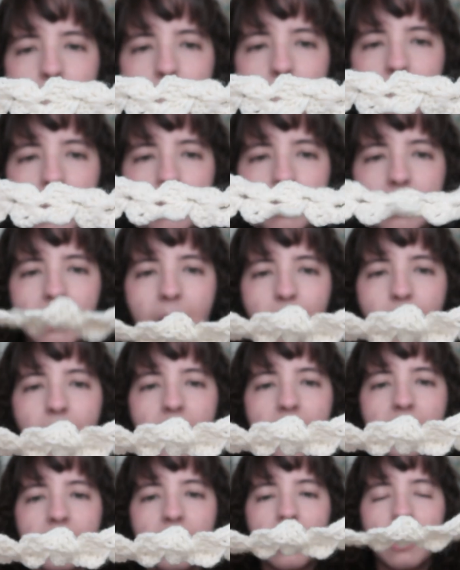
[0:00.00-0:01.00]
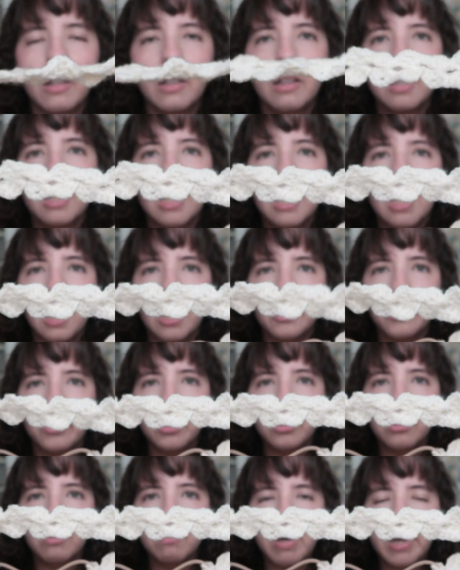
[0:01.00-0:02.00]
because it's already done. I
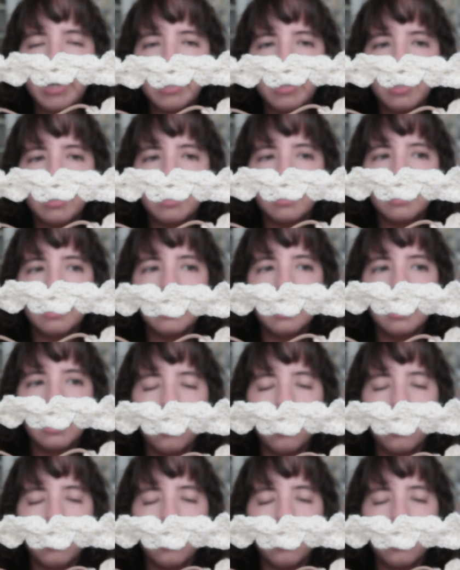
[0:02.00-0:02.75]
tried to make this